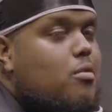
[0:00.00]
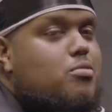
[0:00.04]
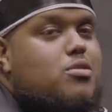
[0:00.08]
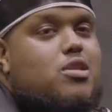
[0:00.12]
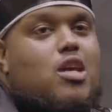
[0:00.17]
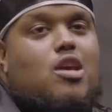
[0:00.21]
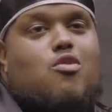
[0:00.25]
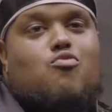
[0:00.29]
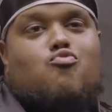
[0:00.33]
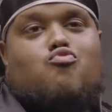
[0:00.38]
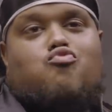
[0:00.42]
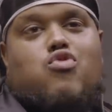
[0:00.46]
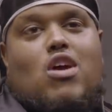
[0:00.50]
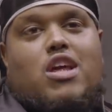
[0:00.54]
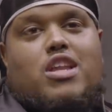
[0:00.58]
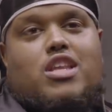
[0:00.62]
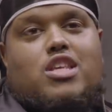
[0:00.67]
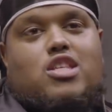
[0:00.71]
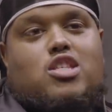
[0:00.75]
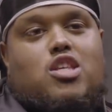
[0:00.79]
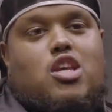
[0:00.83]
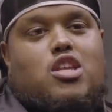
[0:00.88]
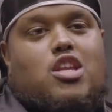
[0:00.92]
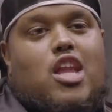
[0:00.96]
I'm saying red
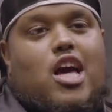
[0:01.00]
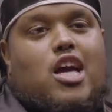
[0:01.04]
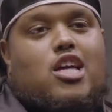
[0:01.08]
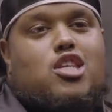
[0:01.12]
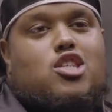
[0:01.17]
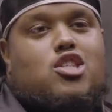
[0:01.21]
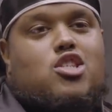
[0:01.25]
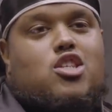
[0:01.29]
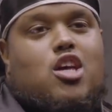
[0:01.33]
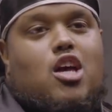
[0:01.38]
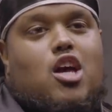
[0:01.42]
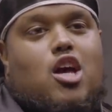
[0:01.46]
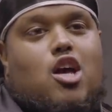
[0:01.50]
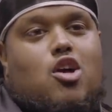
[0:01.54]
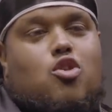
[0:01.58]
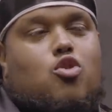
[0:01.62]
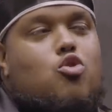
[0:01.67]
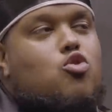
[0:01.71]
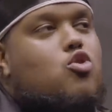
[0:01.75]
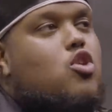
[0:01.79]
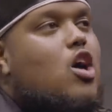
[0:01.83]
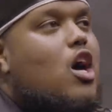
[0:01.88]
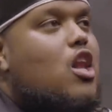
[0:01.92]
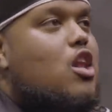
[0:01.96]
is a nice, uh,
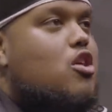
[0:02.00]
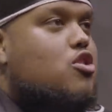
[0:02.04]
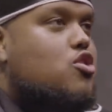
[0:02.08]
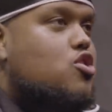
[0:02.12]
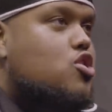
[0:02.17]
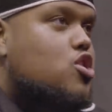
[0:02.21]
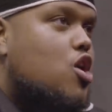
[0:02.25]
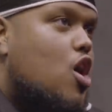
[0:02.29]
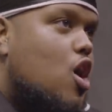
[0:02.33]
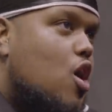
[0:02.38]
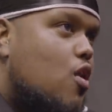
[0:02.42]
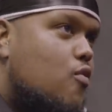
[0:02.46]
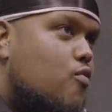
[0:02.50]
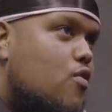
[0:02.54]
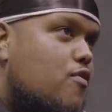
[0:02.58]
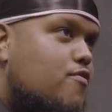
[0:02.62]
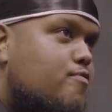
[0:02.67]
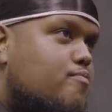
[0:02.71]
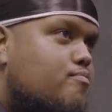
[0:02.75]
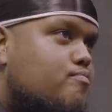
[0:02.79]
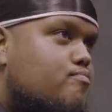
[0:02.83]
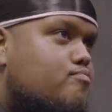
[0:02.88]
good color to start off with.